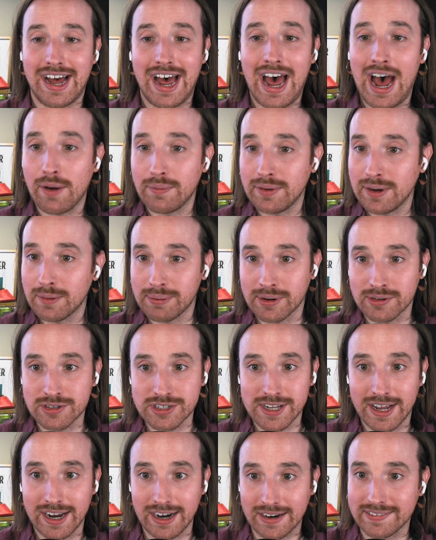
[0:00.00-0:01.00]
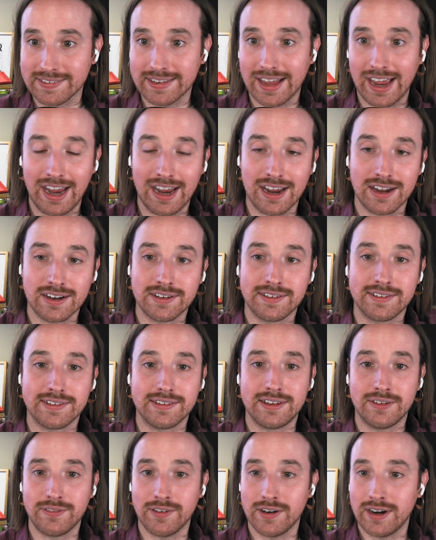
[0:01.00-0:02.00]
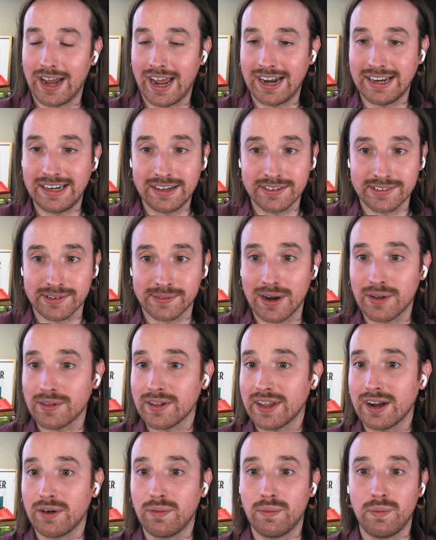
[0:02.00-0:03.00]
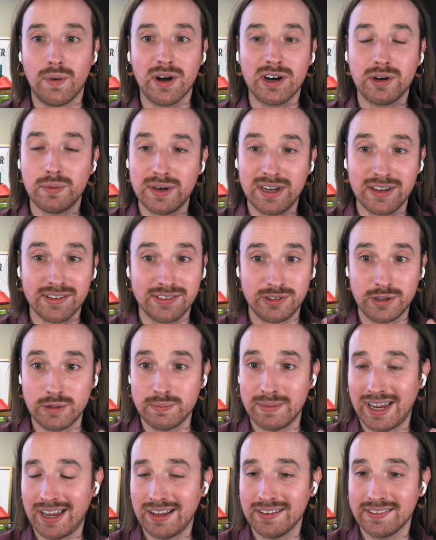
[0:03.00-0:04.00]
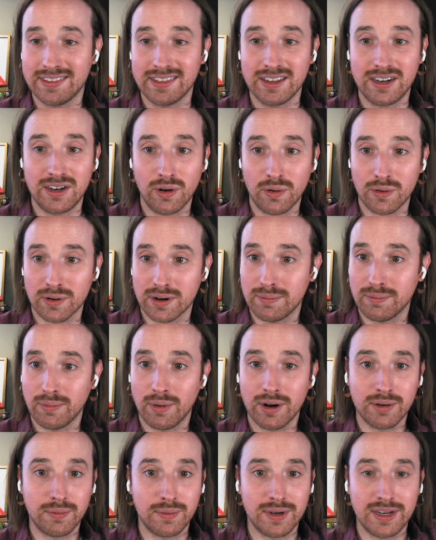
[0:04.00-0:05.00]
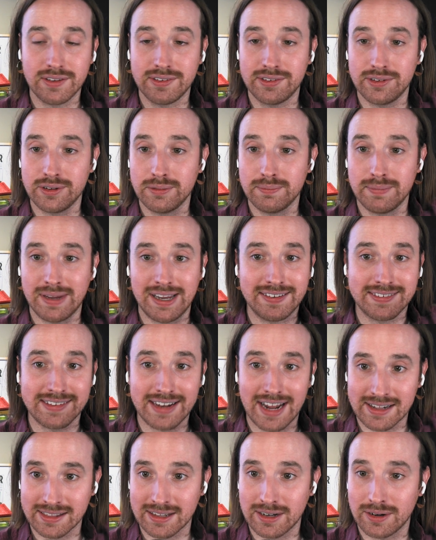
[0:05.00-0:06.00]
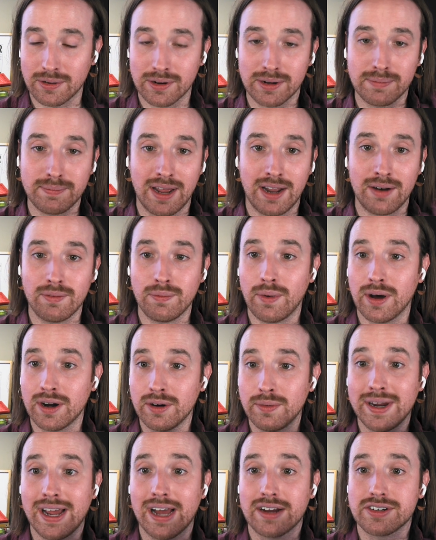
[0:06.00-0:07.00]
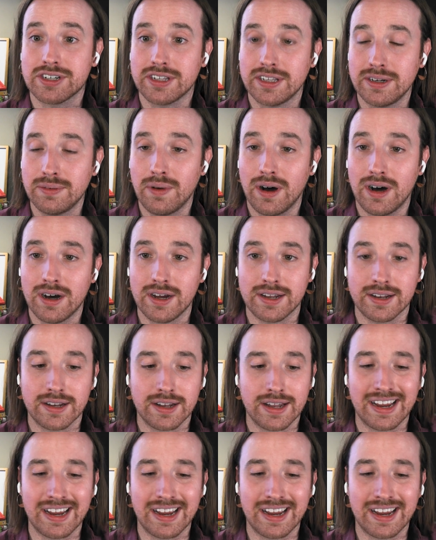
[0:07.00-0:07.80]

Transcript: how we approach sex and different ideas around like what do we assume is the norm, what do we assume is not the norm, and what do we actually want.